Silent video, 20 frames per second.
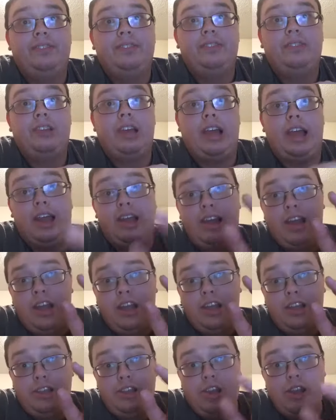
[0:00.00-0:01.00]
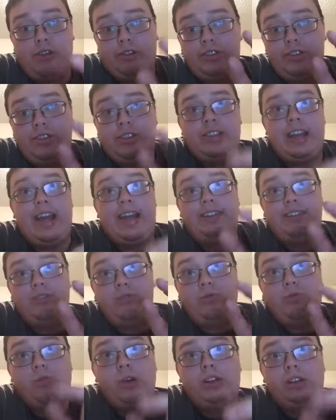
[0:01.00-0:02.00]
Okay? Your sins
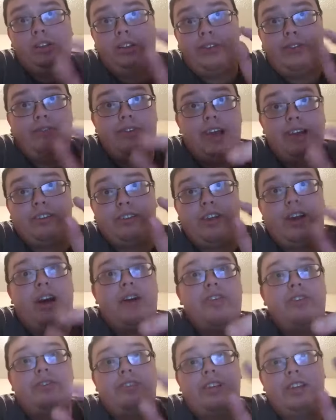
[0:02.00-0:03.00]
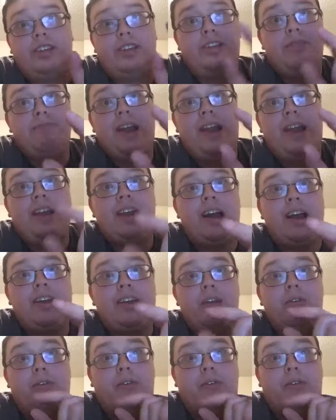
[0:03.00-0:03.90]
will affect others, and you may not know